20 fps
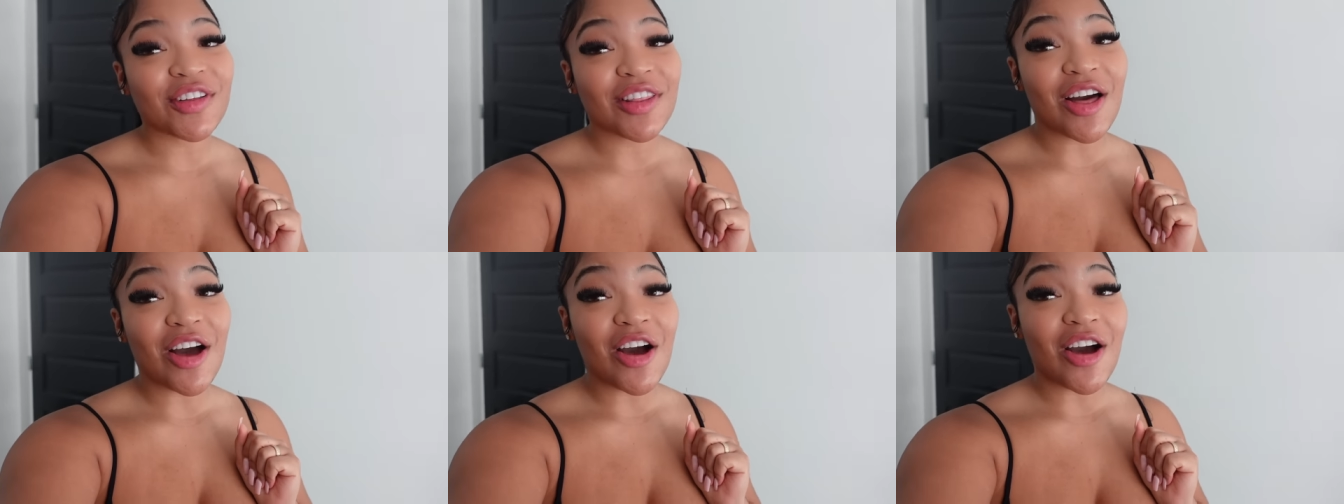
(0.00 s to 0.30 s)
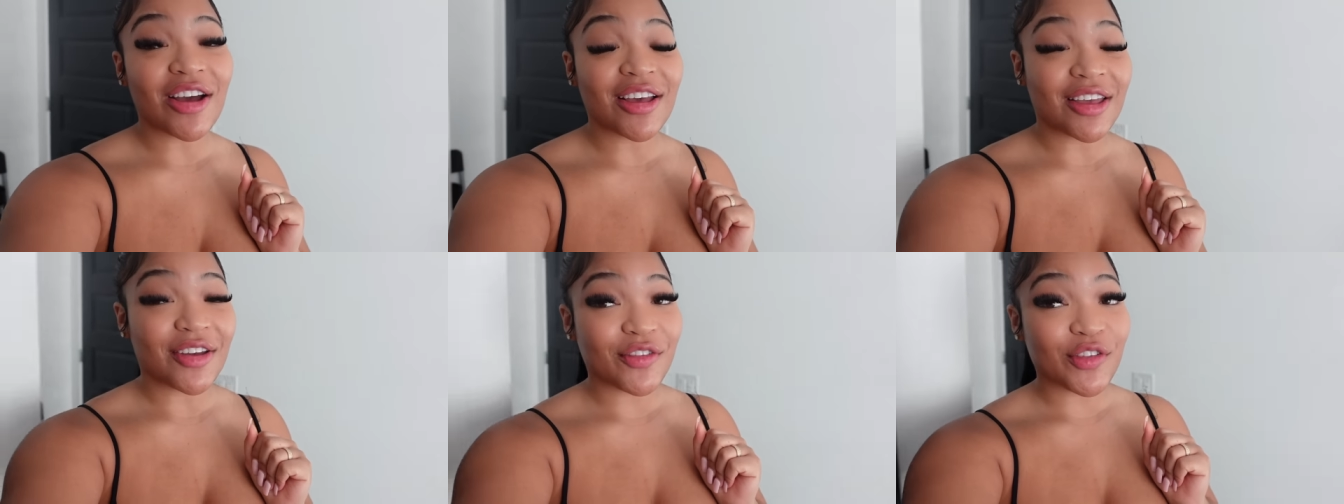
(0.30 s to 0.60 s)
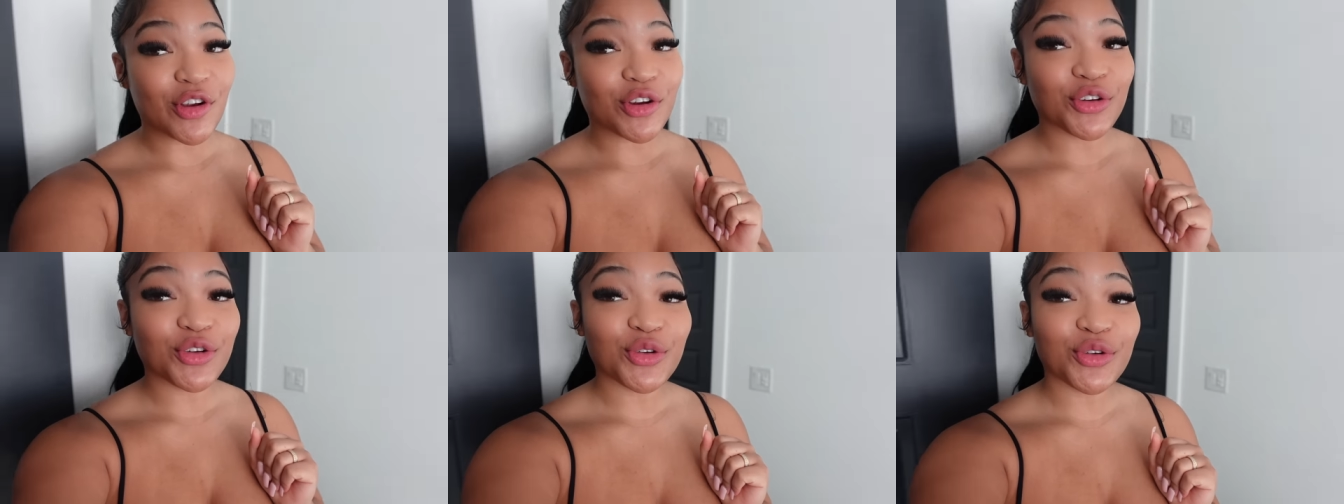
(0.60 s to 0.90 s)
vlog if
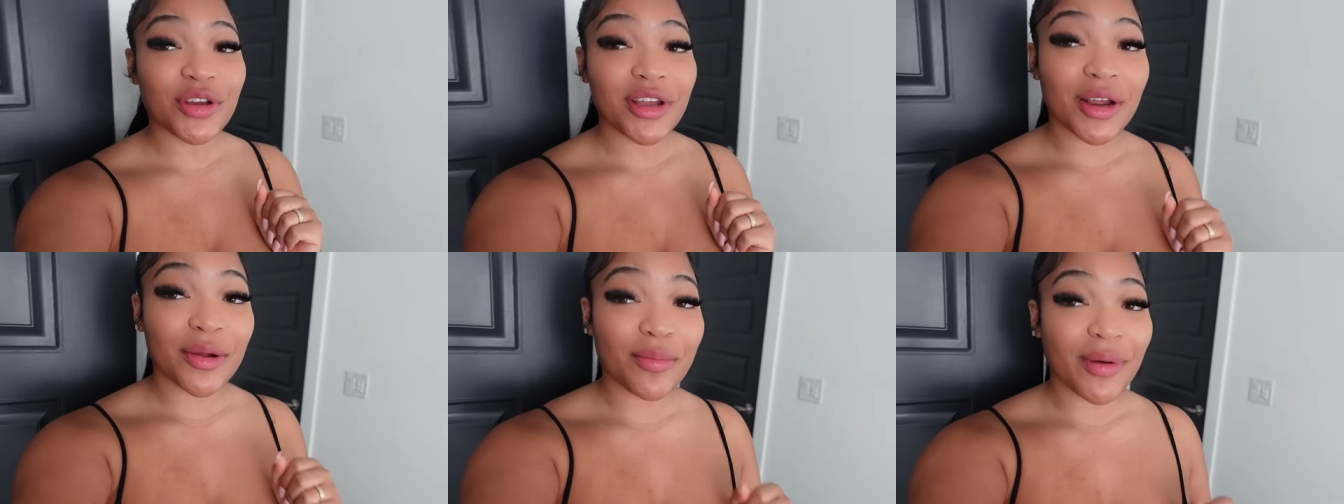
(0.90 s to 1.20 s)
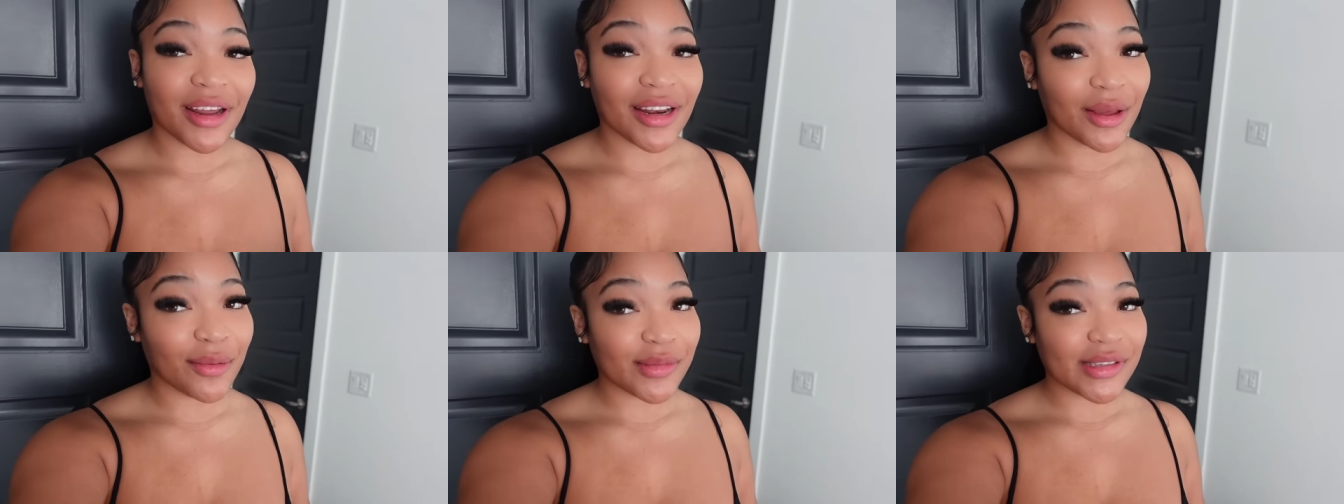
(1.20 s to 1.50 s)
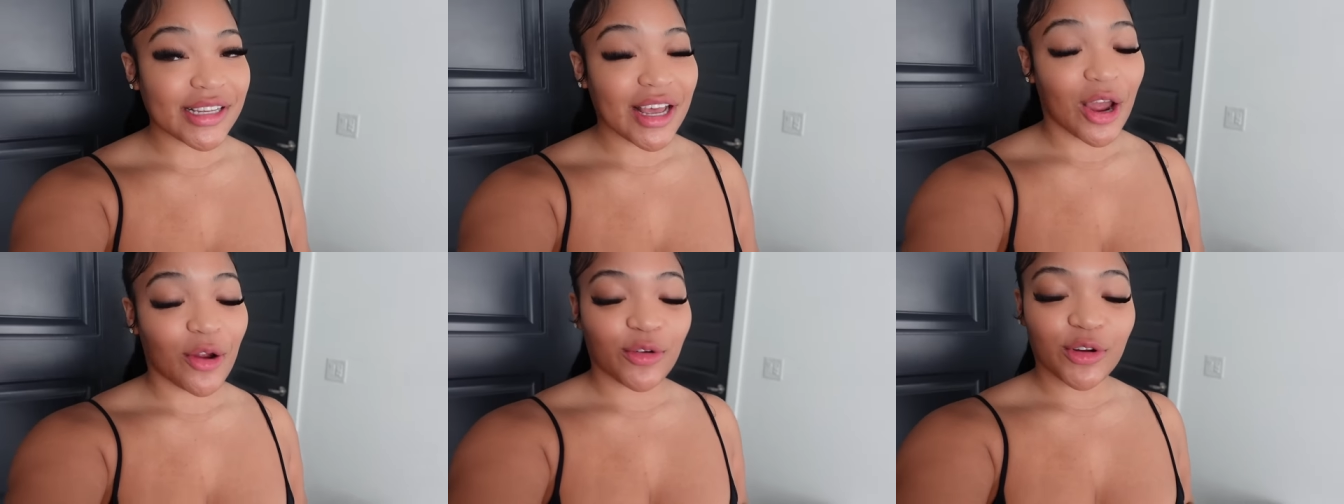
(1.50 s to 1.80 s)
you're new here my name
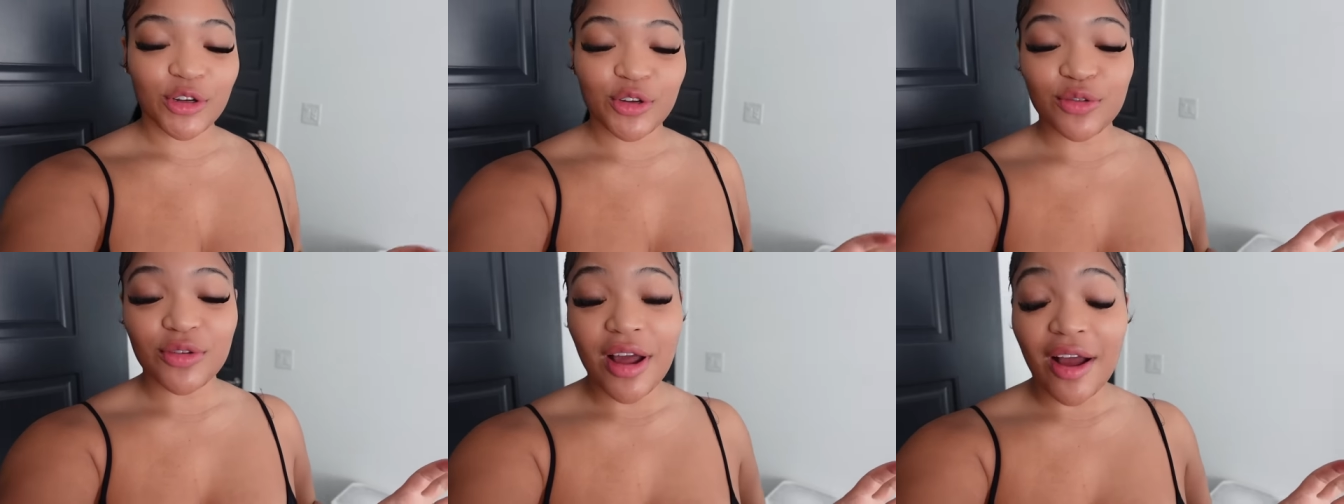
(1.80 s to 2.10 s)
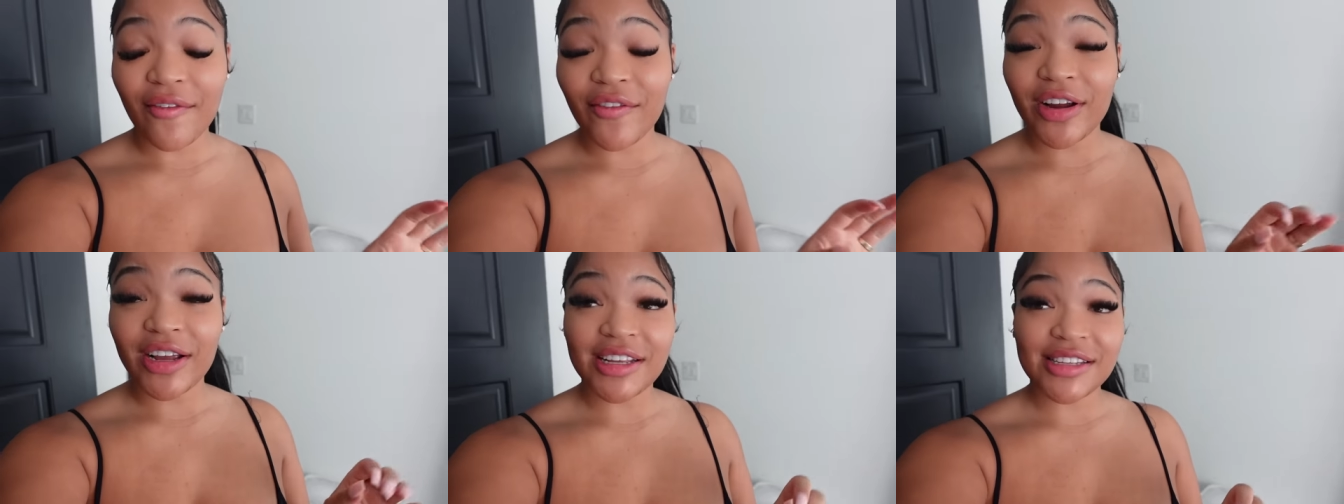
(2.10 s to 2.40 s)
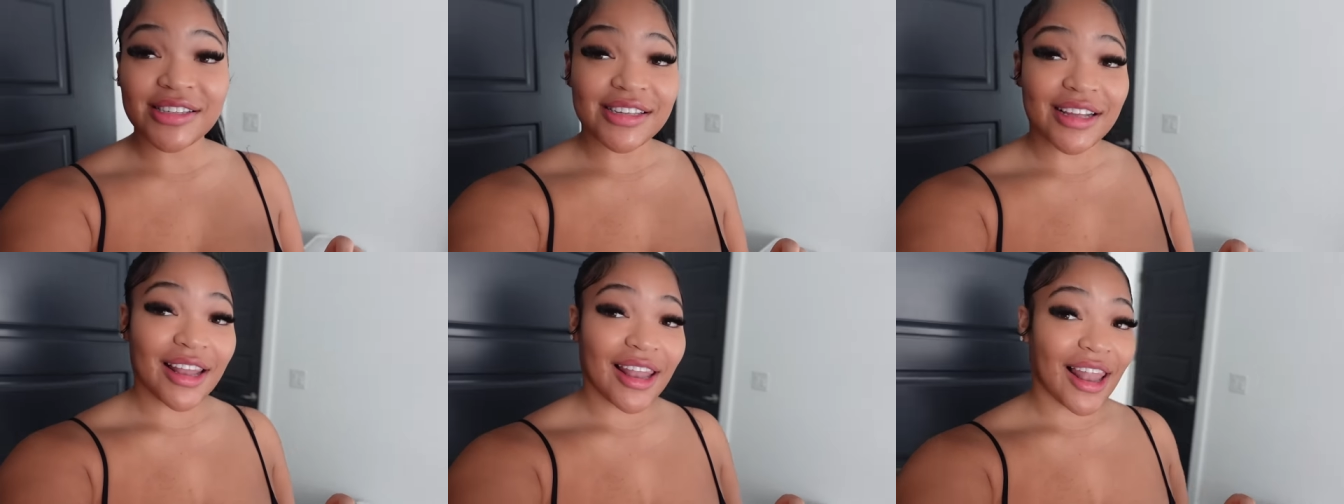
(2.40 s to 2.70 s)
is Kirah do not forget to